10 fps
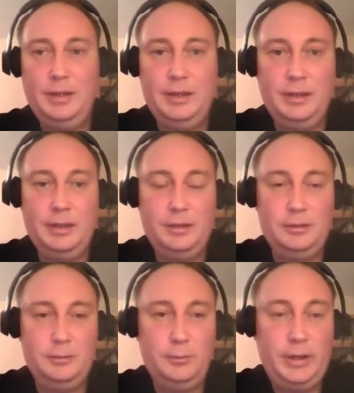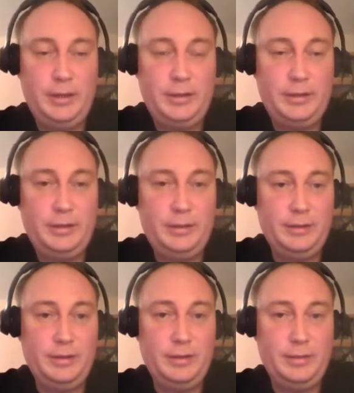We can
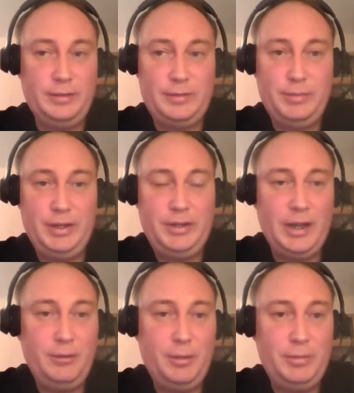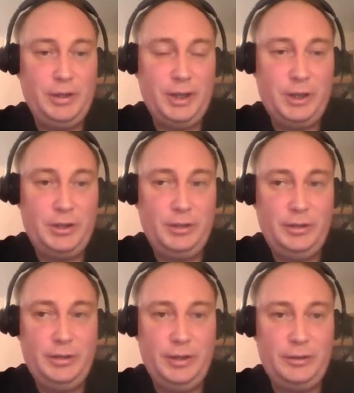split our
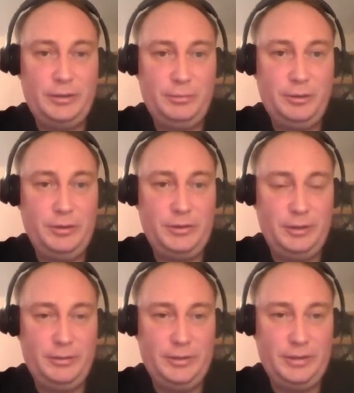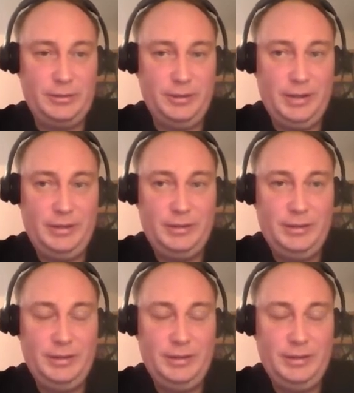application into smaller services, right?